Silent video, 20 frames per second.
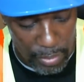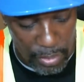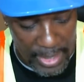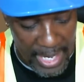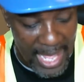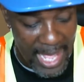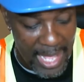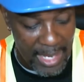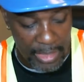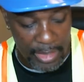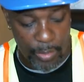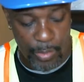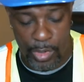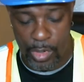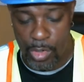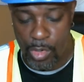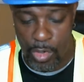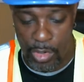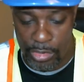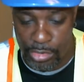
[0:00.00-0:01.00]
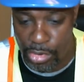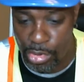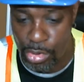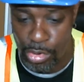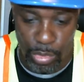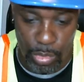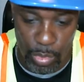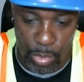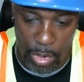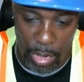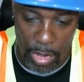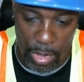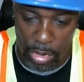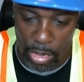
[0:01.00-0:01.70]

not only are we going to go into